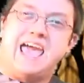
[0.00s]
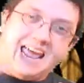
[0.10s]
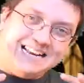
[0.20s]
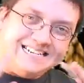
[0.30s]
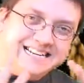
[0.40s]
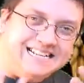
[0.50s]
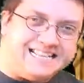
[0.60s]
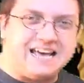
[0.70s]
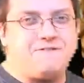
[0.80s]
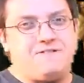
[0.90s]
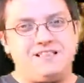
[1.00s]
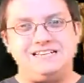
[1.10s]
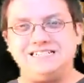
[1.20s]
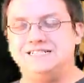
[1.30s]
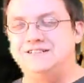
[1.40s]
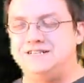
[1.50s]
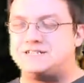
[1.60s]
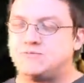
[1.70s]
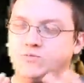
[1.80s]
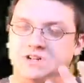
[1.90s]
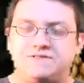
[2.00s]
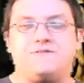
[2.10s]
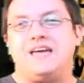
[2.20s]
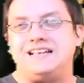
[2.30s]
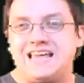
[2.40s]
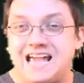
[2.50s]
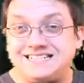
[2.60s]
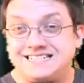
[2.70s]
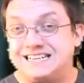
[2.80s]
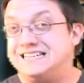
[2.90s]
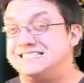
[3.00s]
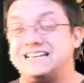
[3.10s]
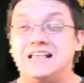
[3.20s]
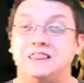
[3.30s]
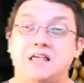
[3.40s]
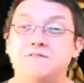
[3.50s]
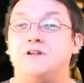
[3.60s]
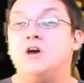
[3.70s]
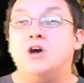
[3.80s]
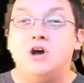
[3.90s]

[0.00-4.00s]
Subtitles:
and she definitely just was fantastic in this, and I loved